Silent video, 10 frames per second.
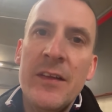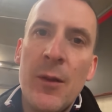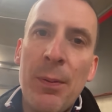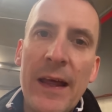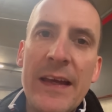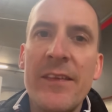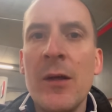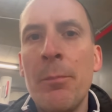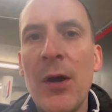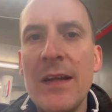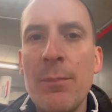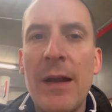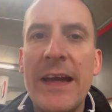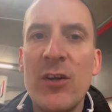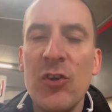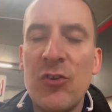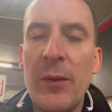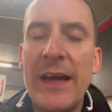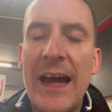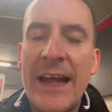The Burnley player got to
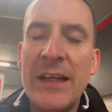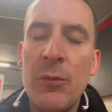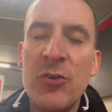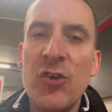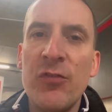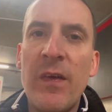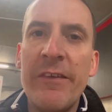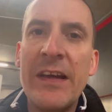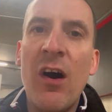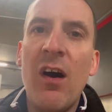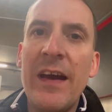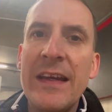it and it was just very high.